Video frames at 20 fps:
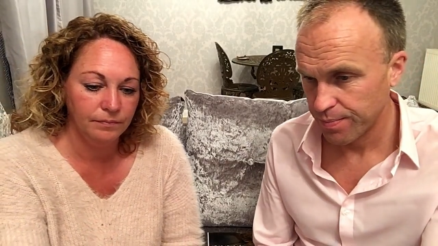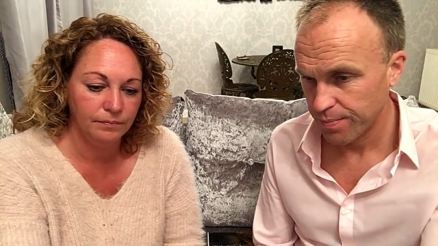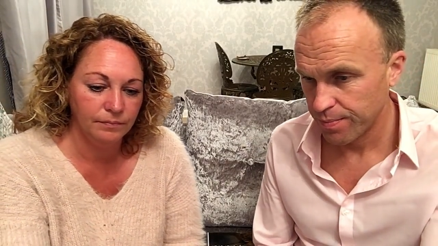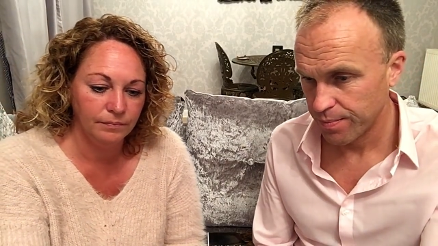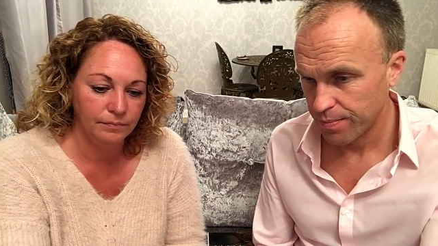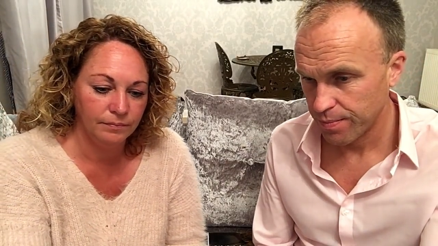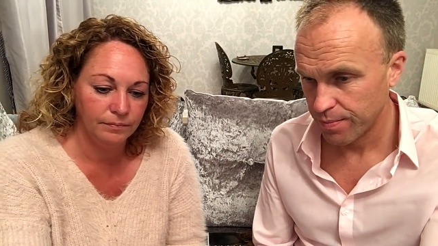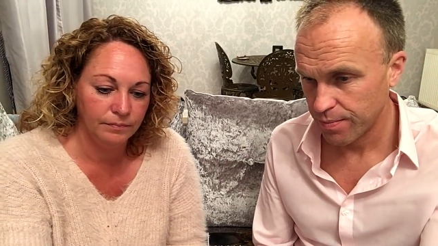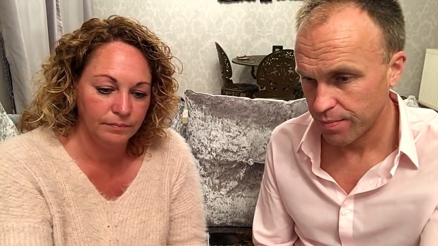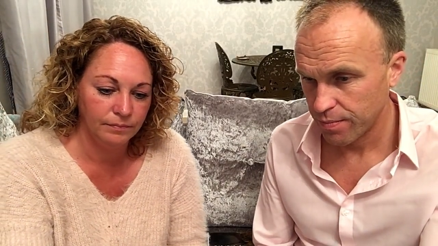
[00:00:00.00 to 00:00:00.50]

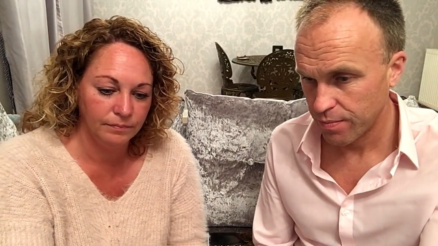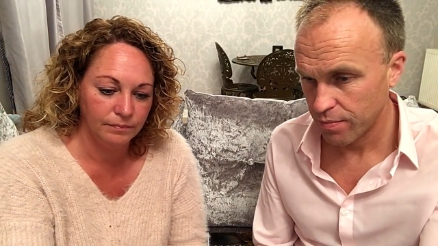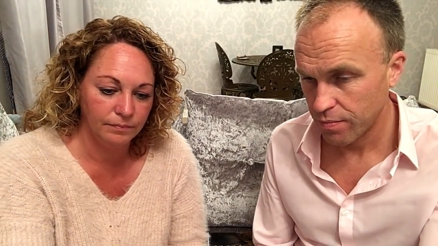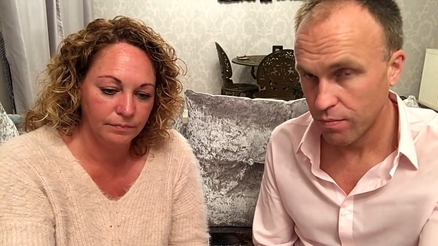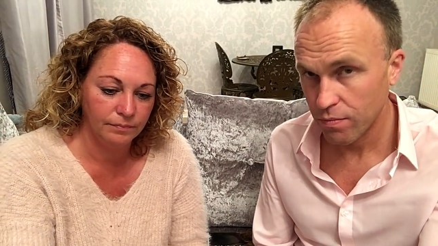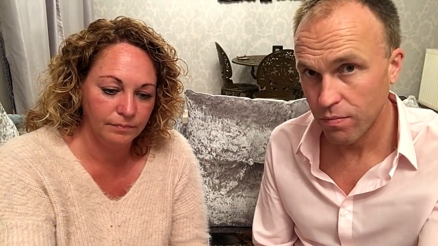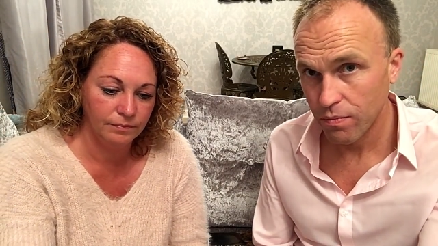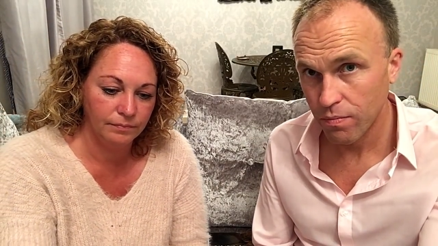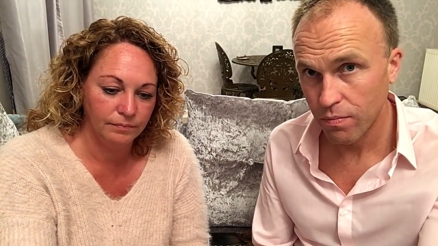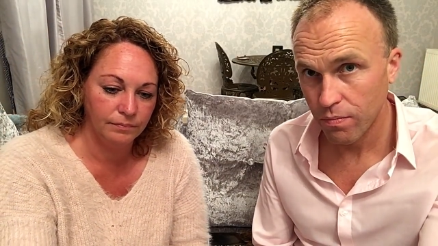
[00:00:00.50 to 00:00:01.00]

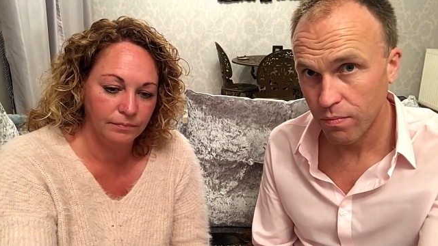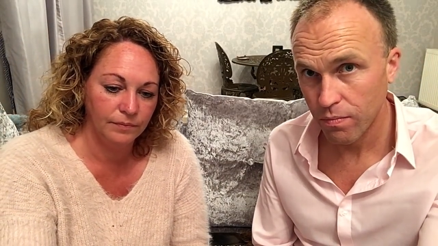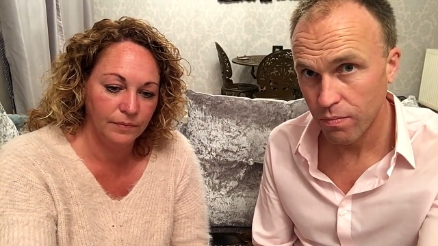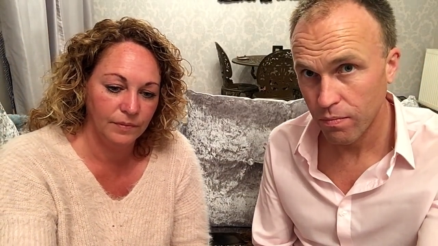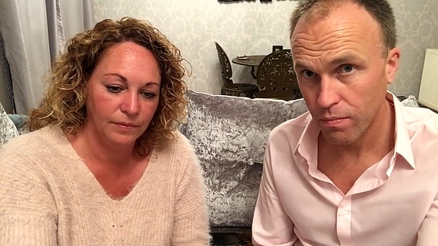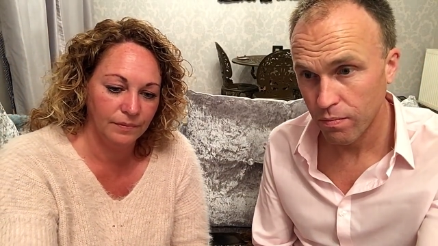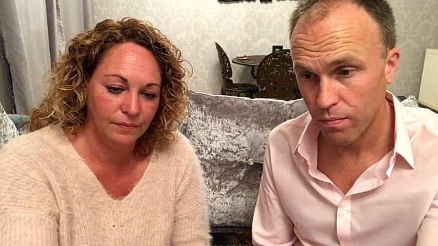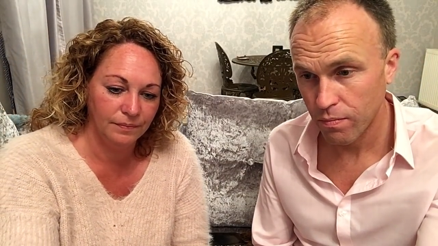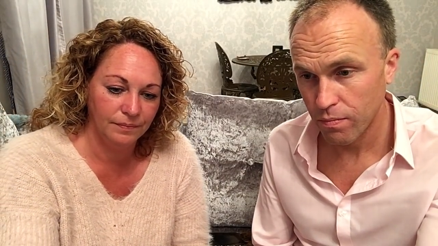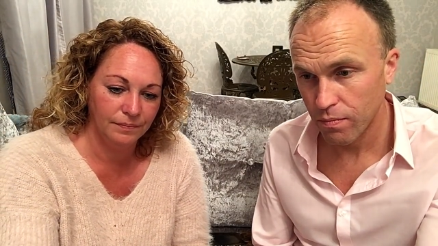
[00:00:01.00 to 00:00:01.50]

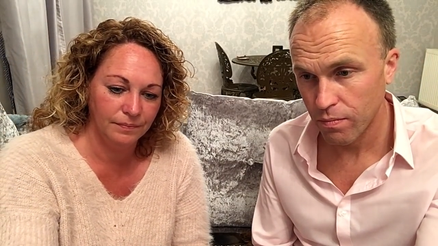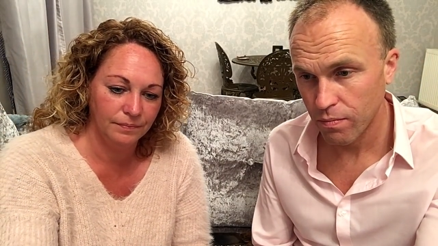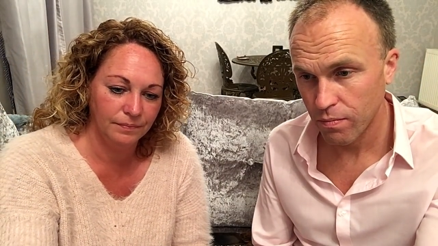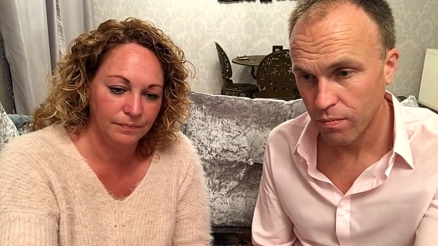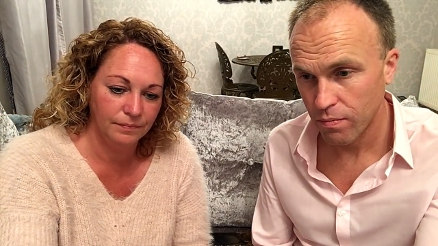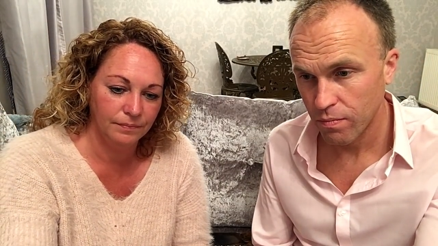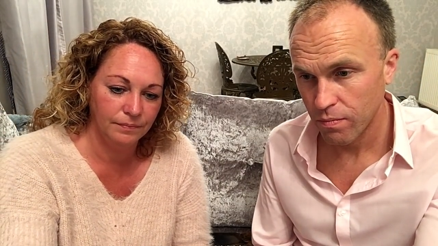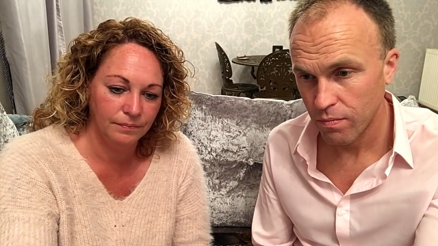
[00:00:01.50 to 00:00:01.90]
Nobody speaks.